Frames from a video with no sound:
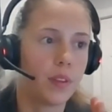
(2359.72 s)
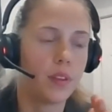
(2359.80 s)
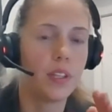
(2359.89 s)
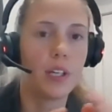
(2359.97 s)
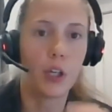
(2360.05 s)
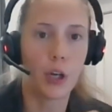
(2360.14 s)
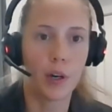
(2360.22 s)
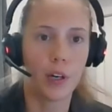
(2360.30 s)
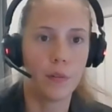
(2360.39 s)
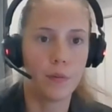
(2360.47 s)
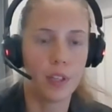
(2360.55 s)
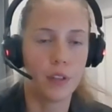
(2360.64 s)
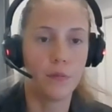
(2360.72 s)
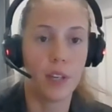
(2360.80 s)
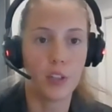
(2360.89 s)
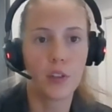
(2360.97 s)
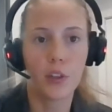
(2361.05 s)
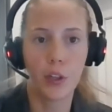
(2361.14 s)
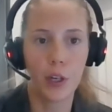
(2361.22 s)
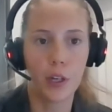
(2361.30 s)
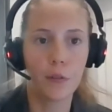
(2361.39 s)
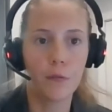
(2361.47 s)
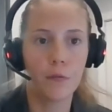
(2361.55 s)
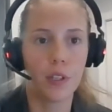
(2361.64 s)
the curve, the invasion
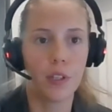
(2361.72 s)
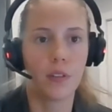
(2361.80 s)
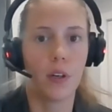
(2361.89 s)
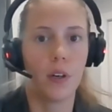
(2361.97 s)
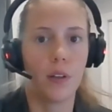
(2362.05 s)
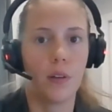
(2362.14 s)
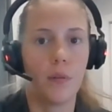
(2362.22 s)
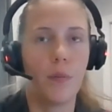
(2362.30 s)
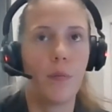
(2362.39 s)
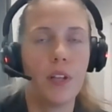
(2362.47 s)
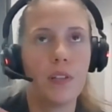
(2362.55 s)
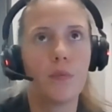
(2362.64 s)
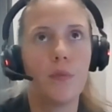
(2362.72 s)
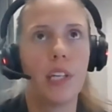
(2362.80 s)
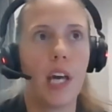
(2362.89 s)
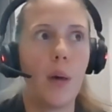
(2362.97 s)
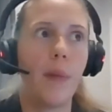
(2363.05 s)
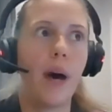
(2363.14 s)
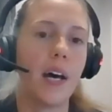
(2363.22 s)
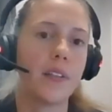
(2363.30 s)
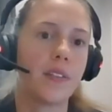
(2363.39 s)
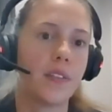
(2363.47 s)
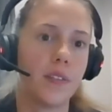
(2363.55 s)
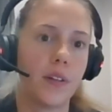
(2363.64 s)
curve, it's once we get
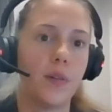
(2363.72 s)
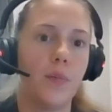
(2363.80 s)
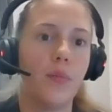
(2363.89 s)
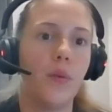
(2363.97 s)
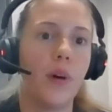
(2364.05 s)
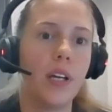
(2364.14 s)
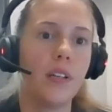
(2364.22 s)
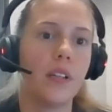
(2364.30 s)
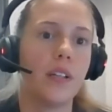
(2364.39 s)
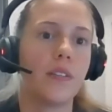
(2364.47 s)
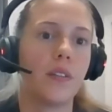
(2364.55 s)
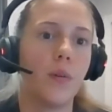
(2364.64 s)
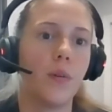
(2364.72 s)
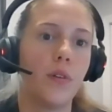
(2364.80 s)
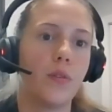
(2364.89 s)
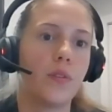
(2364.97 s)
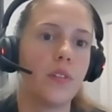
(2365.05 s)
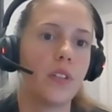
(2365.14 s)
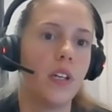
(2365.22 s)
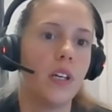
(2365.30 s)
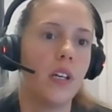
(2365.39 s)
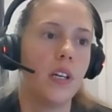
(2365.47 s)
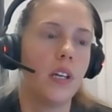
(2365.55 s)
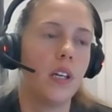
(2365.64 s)
past a certain point, it's almost
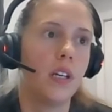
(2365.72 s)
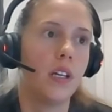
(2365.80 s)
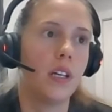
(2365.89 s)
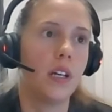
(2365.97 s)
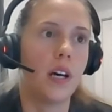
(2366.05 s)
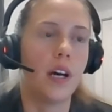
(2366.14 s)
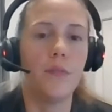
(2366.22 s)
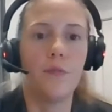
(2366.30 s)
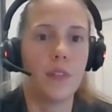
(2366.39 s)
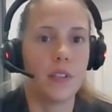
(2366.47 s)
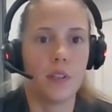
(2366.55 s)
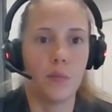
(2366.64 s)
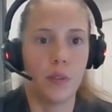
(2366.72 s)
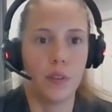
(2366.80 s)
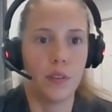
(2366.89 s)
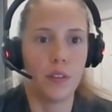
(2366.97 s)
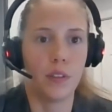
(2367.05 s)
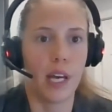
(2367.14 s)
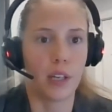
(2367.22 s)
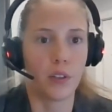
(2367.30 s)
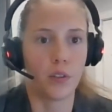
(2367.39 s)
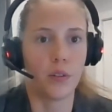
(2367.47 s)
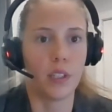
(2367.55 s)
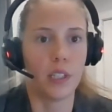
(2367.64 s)
unfeasible to
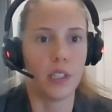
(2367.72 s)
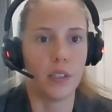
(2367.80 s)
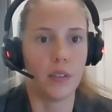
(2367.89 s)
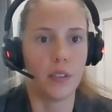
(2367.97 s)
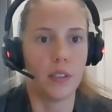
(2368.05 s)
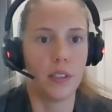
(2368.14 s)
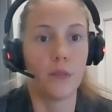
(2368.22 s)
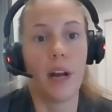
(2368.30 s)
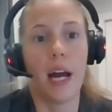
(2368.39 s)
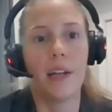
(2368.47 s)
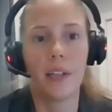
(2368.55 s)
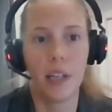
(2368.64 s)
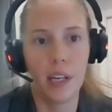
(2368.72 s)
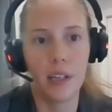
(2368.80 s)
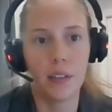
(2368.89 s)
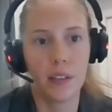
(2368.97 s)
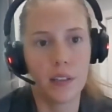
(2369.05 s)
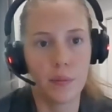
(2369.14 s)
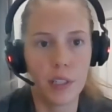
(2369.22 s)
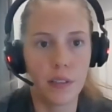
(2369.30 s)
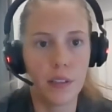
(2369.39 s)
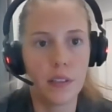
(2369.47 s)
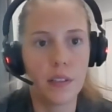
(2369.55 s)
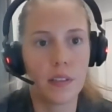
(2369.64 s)
actually eradicate a
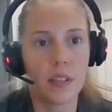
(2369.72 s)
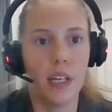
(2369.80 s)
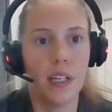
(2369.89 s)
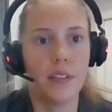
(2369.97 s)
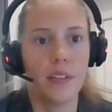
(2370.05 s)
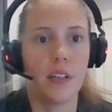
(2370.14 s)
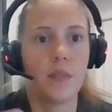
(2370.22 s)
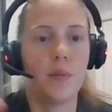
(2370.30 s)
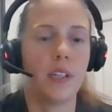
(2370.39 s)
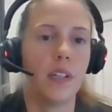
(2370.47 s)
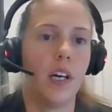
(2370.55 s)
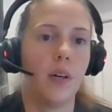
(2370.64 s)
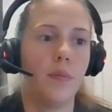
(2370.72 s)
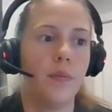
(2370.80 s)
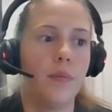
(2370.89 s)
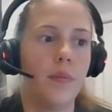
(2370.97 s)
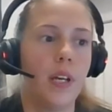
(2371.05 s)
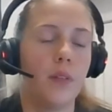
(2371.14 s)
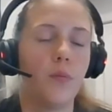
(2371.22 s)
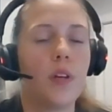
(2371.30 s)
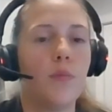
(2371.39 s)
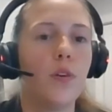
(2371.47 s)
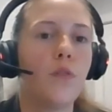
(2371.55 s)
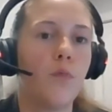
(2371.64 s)
species, and it does become it. We
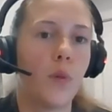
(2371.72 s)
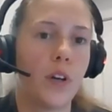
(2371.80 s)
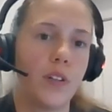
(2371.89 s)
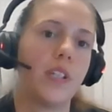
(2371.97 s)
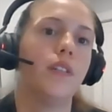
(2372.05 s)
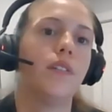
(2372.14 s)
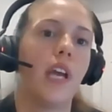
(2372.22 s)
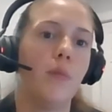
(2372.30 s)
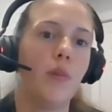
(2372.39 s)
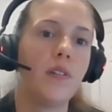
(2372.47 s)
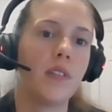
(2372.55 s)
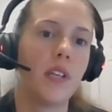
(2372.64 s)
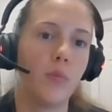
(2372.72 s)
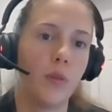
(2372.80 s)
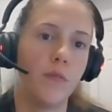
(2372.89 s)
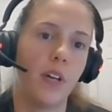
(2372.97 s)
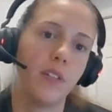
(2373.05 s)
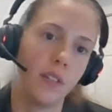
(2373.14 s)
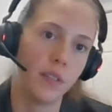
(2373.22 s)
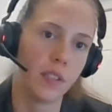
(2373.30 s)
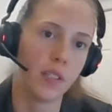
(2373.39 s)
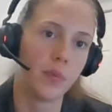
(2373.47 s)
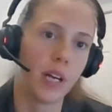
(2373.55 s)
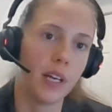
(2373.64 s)
move more to containment and preventing the
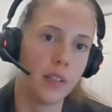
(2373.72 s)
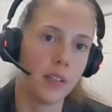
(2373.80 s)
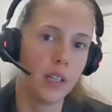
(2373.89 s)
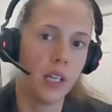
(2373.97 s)
spread.